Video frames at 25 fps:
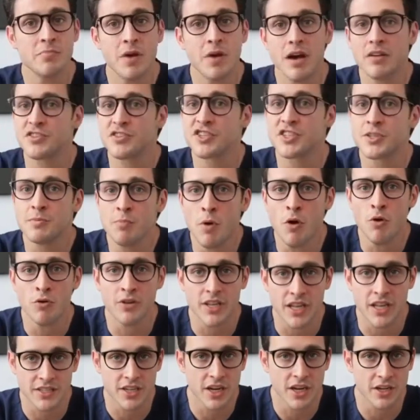is the amount of
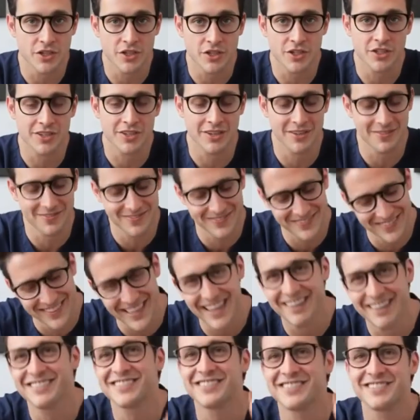smoke that touches you?
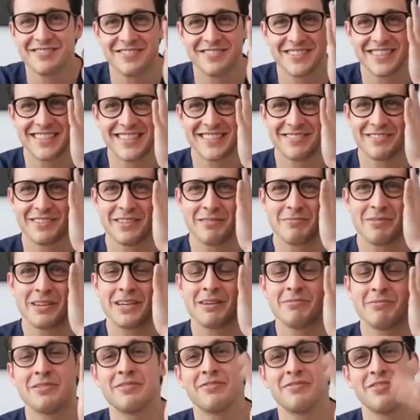Now it's really
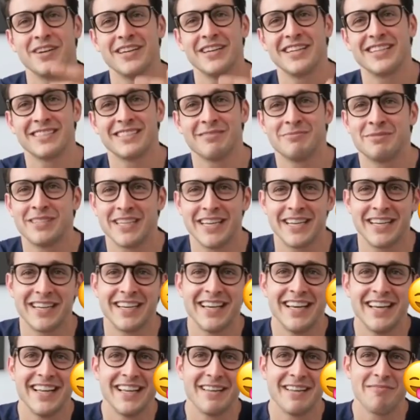becoming funny because I'm
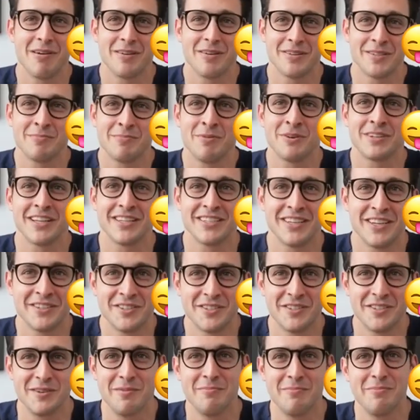saying the amount of smoke that
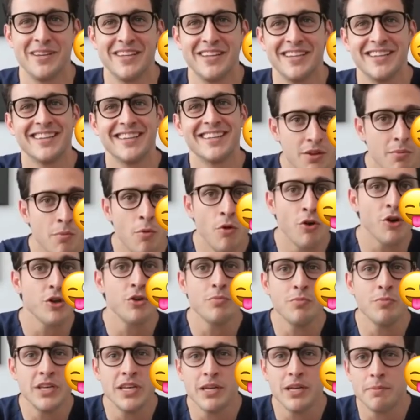touches your meat. The more
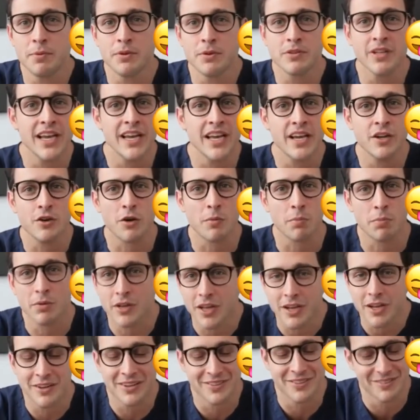you manipulate or
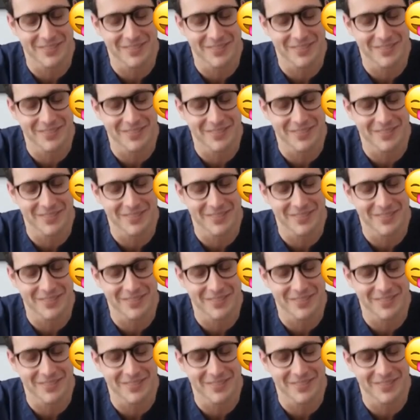play